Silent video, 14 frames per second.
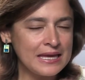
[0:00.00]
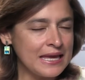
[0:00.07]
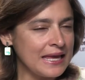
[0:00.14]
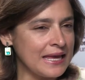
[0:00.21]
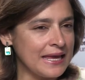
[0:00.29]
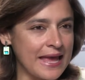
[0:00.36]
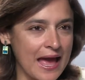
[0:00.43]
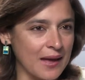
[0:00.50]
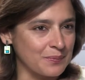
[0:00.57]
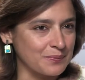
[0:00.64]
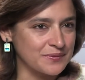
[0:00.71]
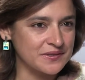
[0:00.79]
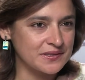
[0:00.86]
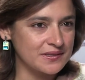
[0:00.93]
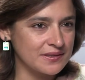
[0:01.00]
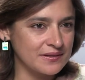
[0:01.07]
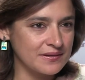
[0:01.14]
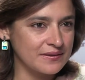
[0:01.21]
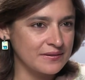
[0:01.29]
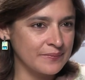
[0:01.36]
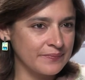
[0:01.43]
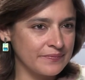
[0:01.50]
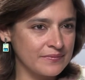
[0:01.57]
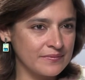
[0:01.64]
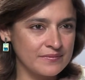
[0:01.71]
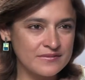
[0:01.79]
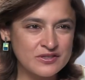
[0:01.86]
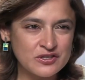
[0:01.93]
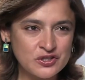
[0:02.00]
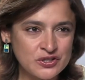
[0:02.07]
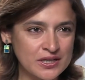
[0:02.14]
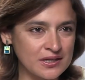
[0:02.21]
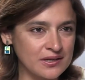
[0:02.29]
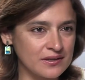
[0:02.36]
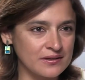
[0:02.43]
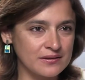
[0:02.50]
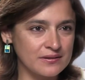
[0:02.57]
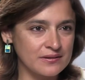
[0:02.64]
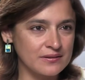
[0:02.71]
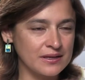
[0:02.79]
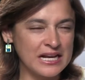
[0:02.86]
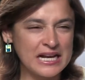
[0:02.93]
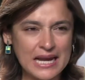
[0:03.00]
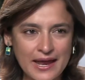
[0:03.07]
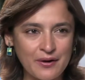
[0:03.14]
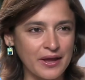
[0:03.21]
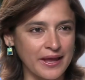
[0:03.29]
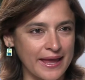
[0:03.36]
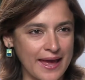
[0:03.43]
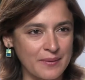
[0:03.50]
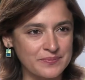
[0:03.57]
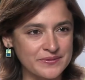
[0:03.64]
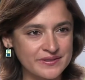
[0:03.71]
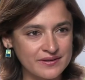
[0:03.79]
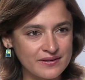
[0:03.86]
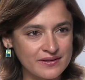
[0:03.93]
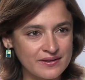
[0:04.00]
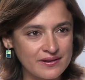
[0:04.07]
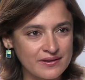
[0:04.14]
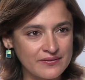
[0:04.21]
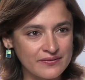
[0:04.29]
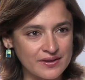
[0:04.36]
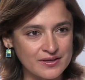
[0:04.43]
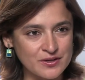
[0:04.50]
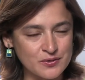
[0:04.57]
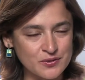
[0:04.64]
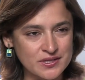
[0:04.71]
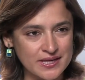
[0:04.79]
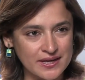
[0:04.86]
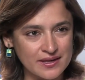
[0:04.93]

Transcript: Key gaps, still glaring gaps I think